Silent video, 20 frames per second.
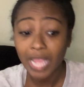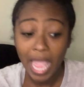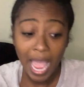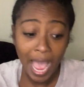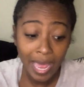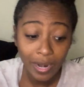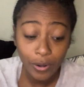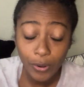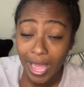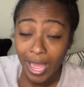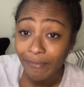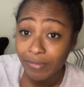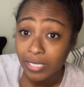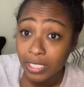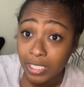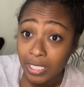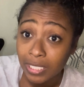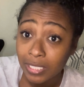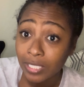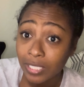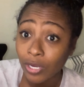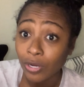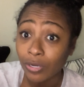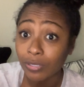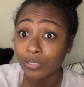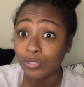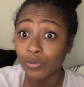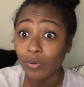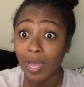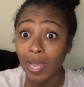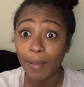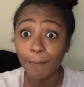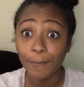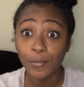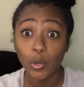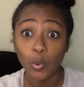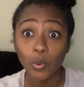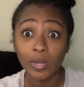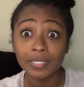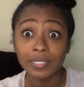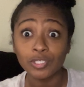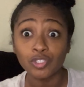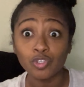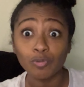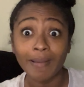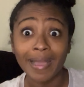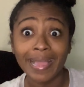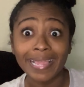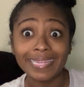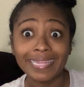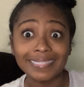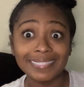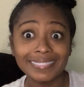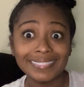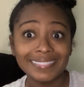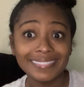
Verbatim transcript: I don't have a jean skirt, so I'm going to buy it.